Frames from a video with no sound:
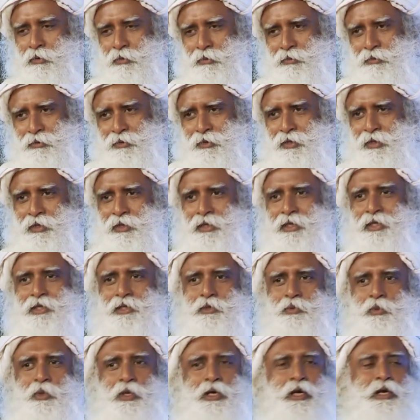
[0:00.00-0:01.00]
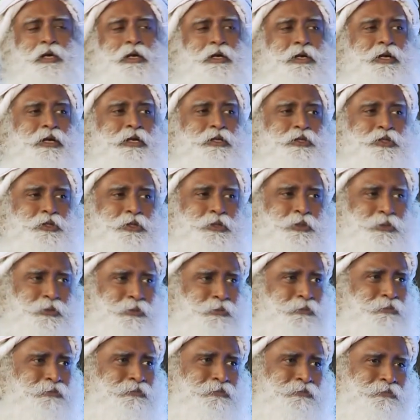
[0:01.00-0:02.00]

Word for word: you, it's working against you.